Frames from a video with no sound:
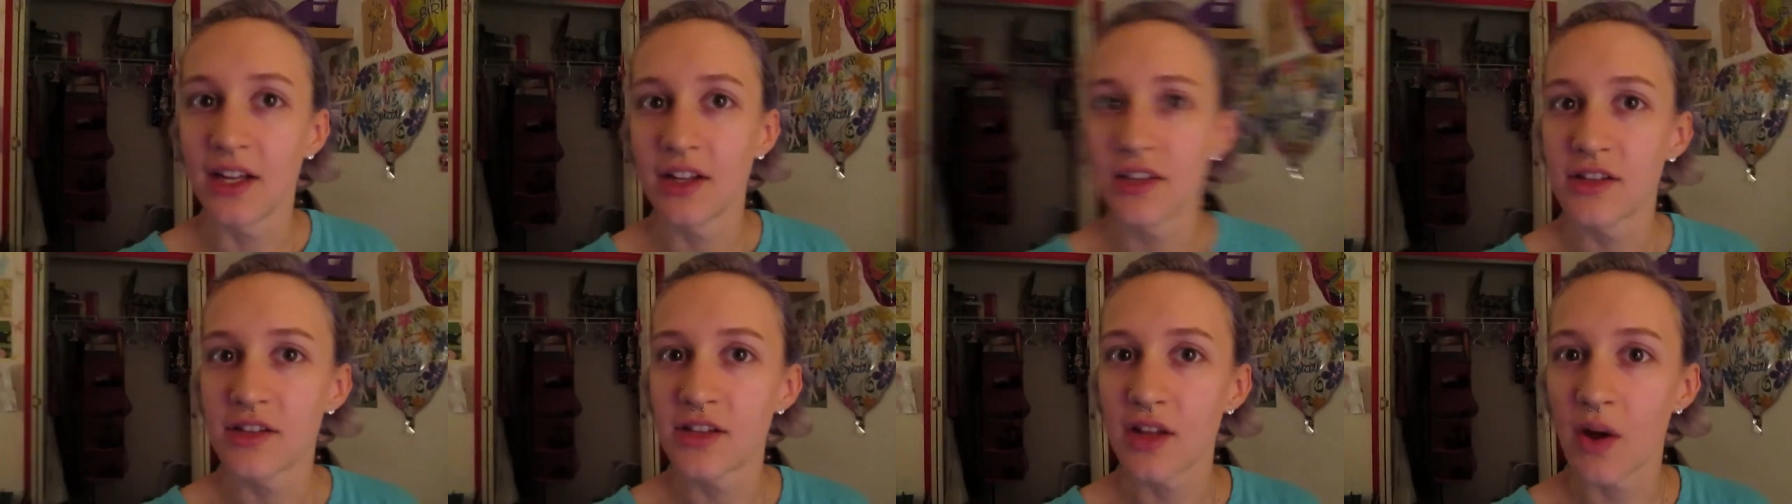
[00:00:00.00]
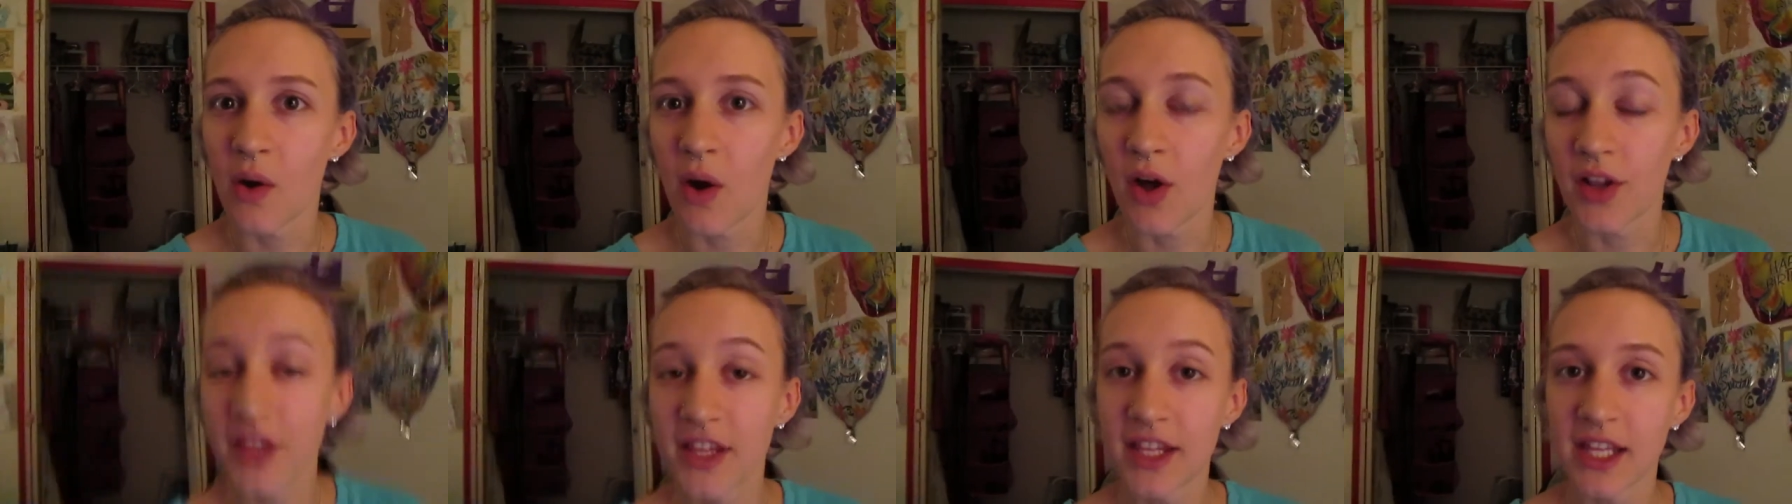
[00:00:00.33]
So
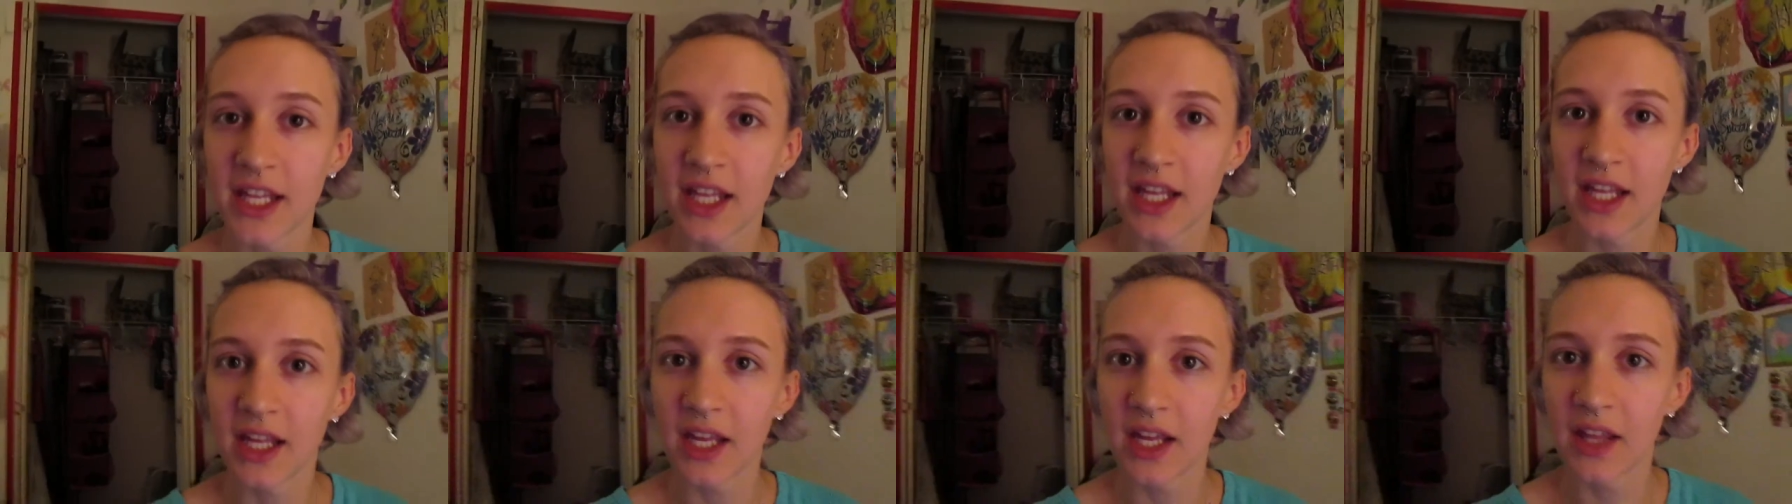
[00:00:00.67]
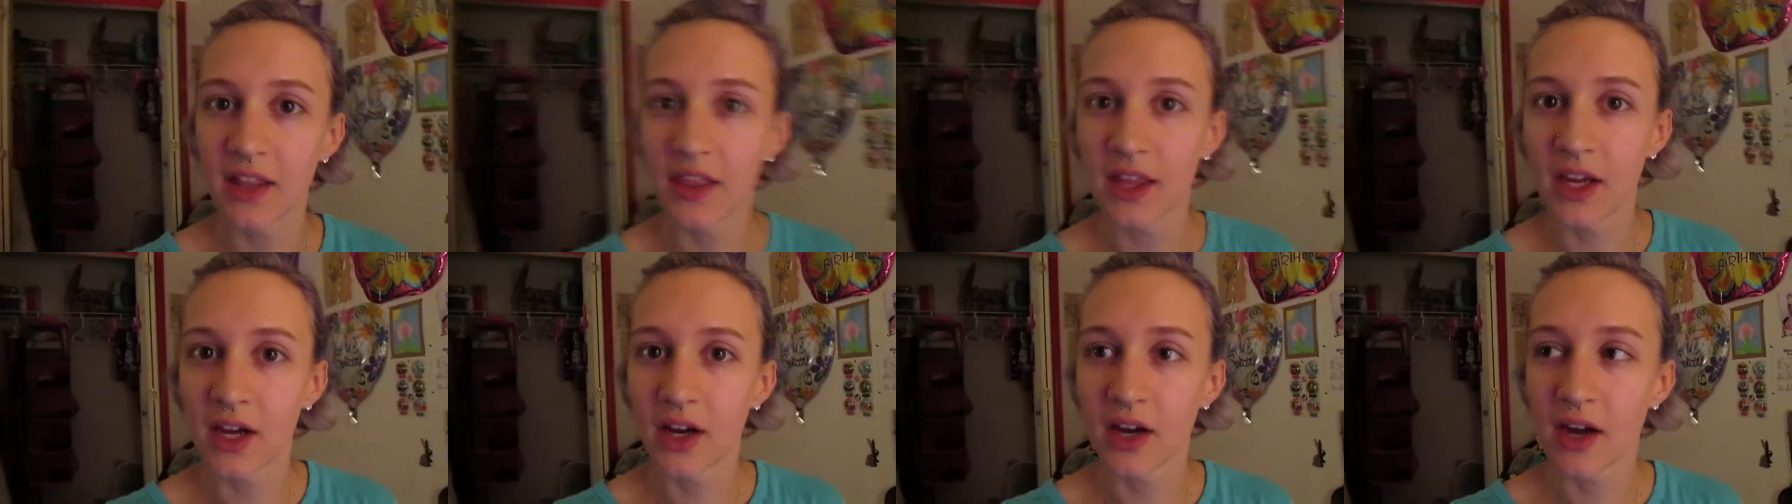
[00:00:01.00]
I'll see
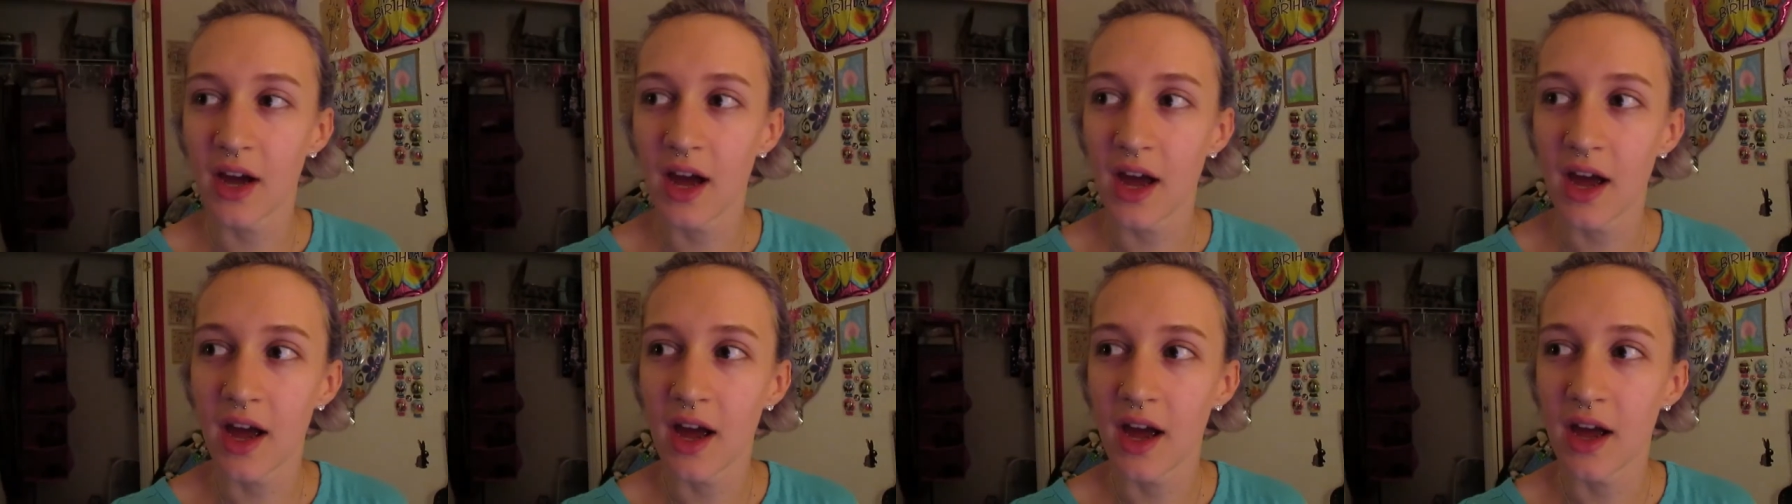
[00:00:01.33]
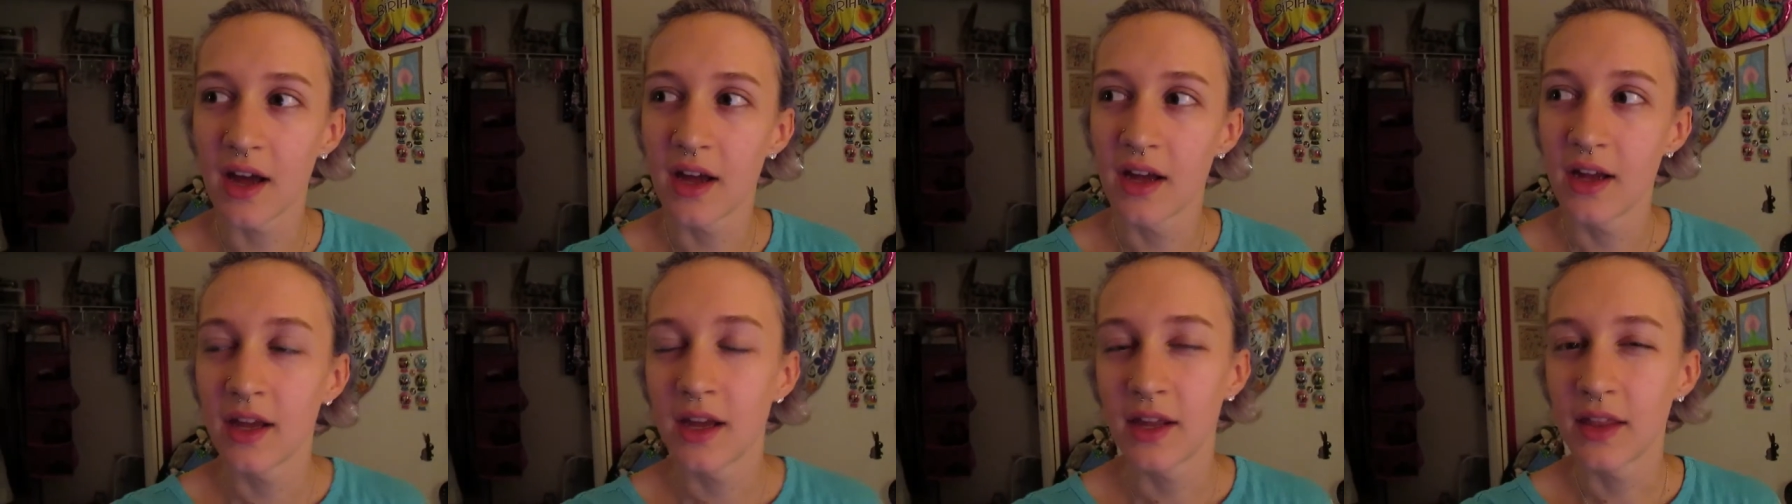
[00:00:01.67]
their
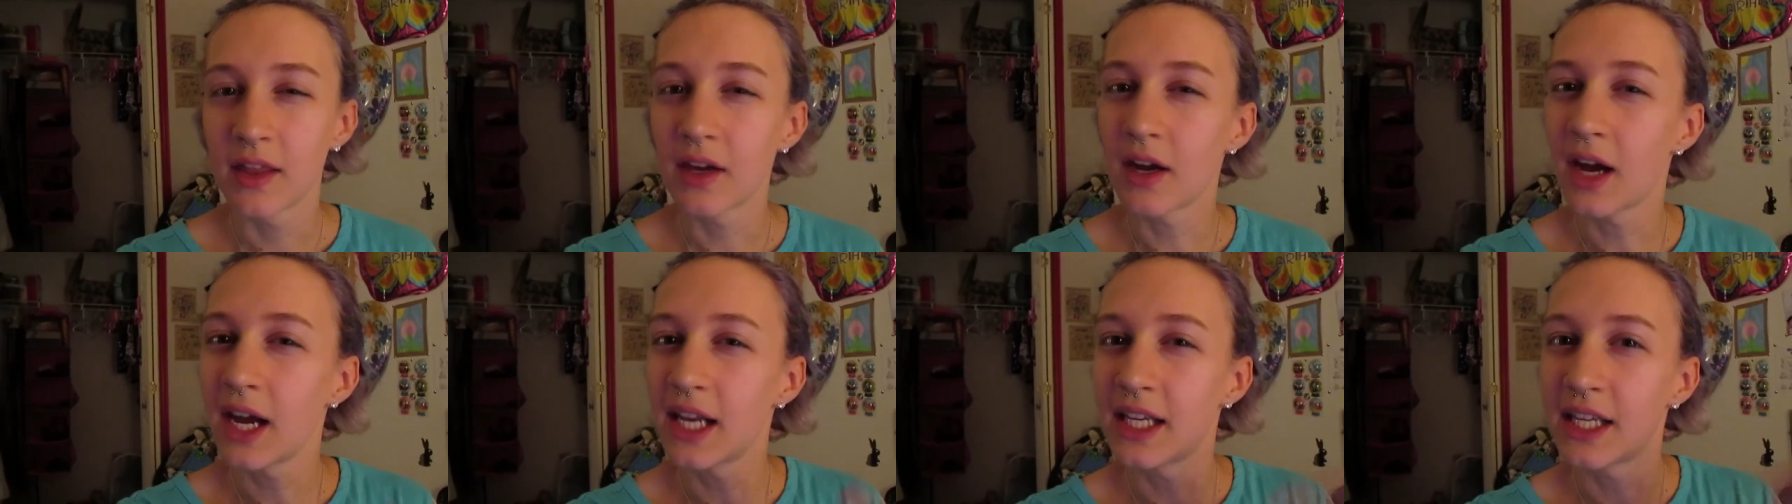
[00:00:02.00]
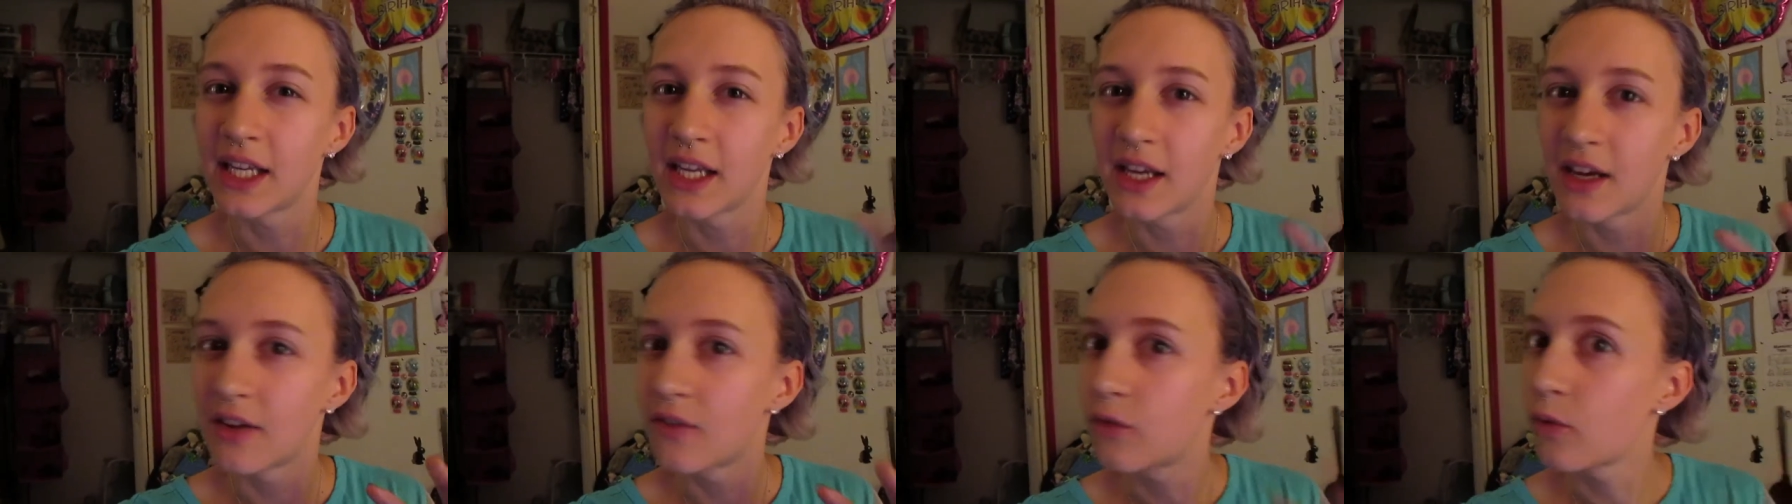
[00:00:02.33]
uh, their
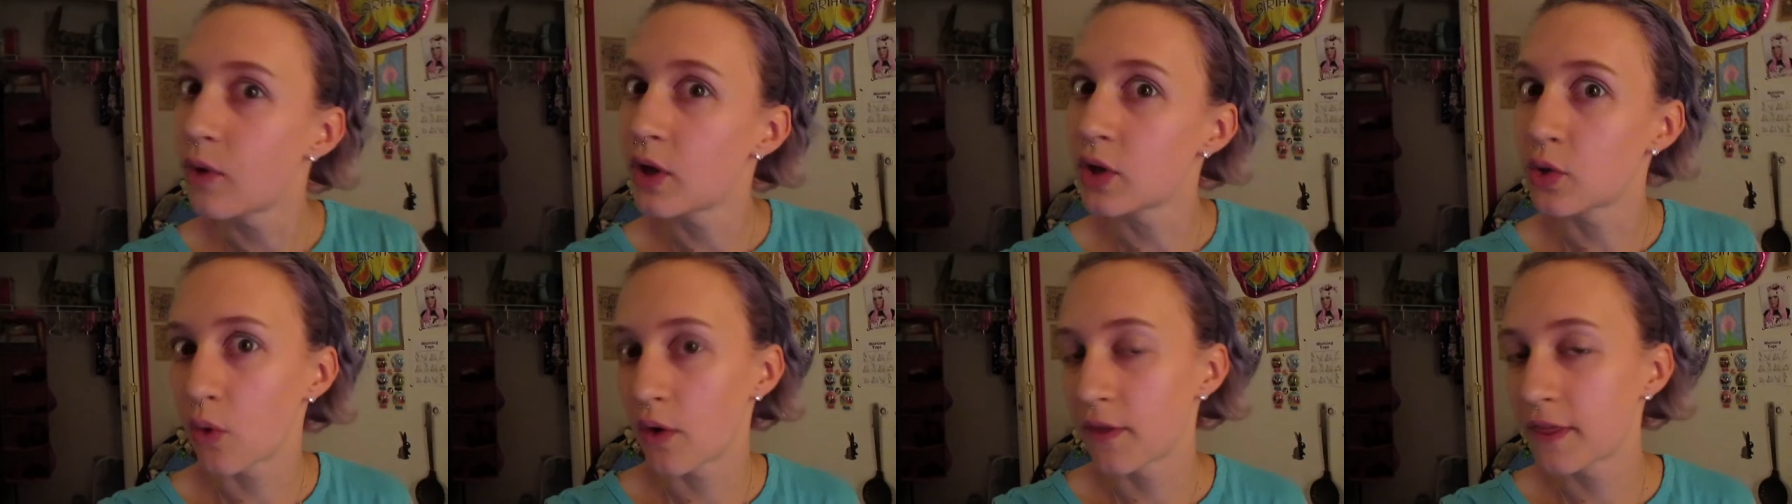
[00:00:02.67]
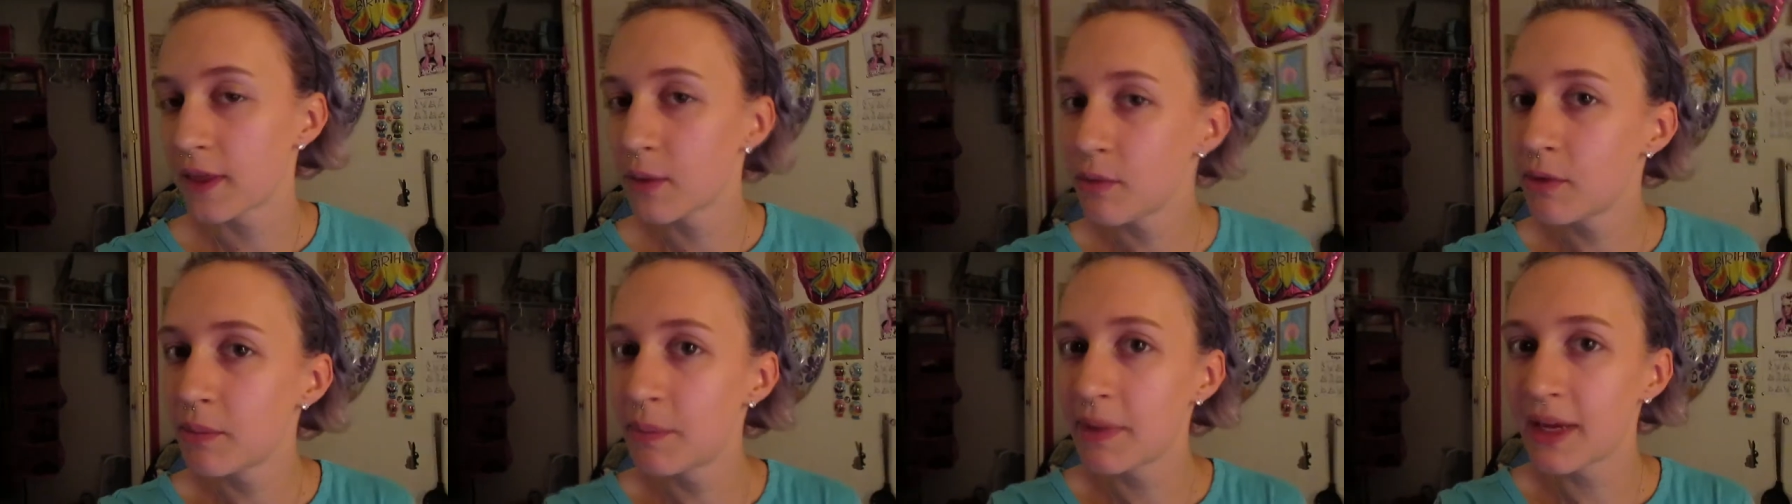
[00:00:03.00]
idea of what
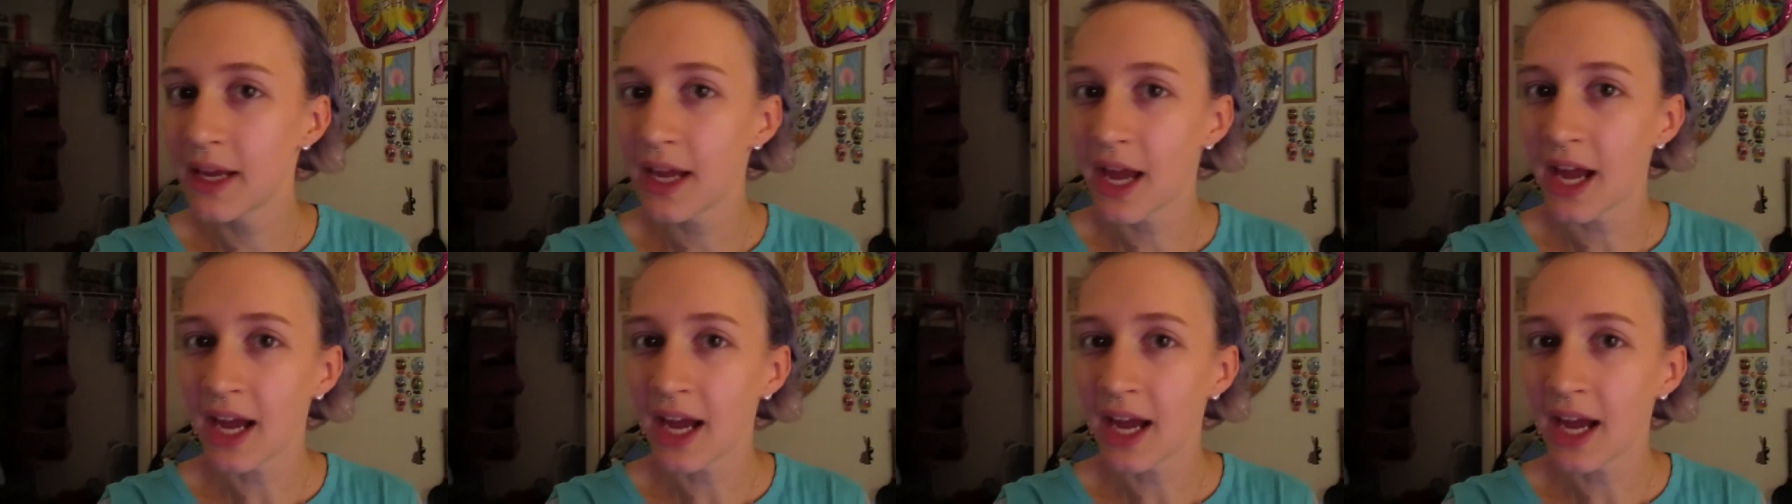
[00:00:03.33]
Dorothy would be.